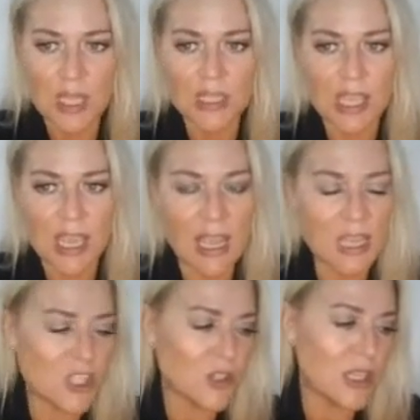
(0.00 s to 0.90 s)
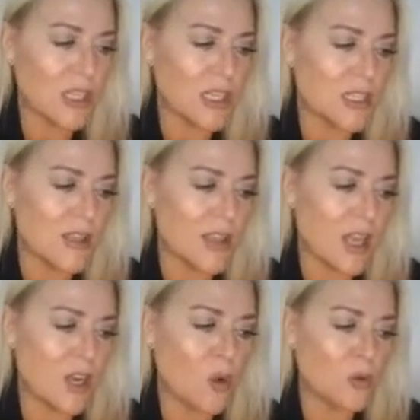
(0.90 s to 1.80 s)
The answer is
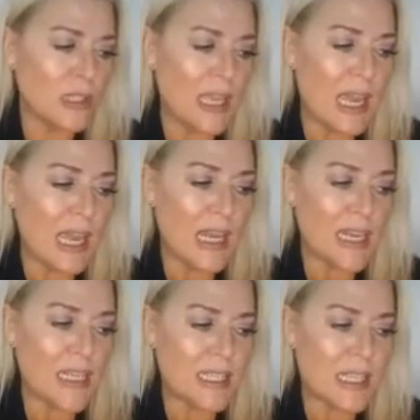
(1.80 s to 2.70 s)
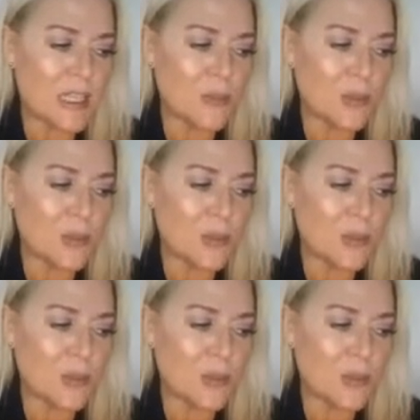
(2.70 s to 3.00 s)
that only 18%